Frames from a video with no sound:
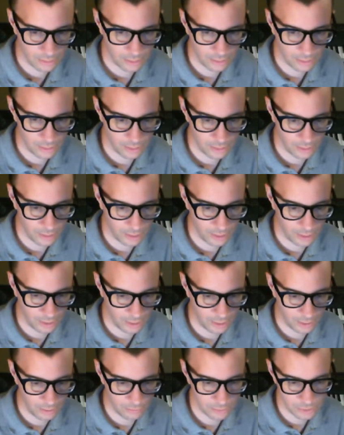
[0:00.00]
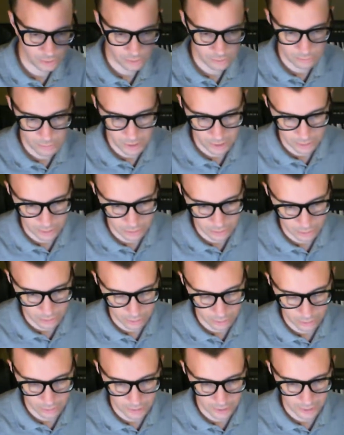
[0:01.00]
And I'm just making sure
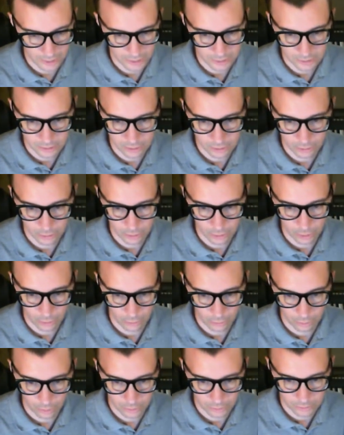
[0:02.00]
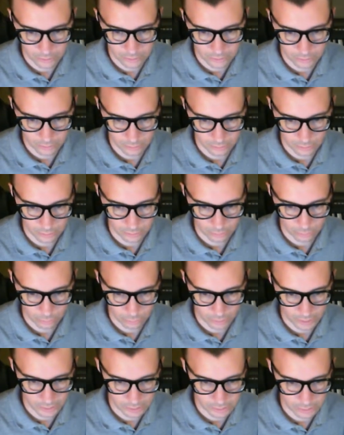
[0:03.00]
that it's going to go onto the
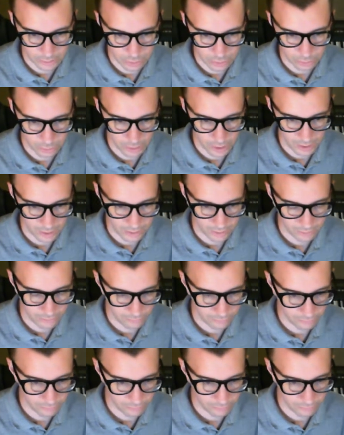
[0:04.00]
right drive.